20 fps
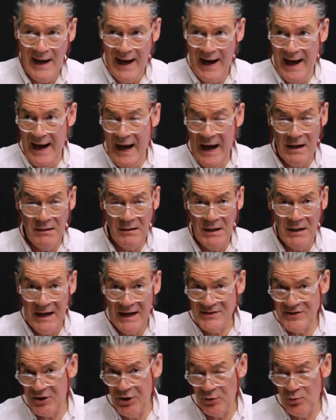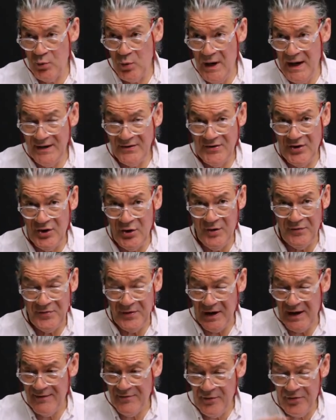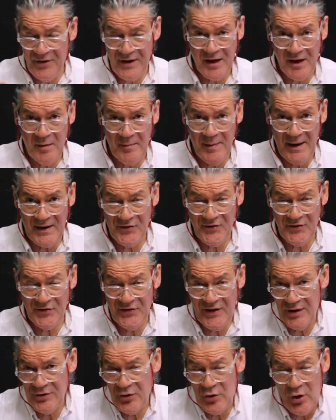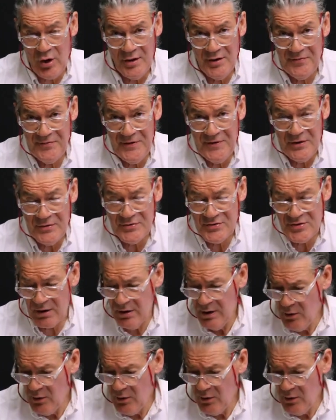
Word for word: And it's a good way to, if you're ever thinking about selling your art in the future,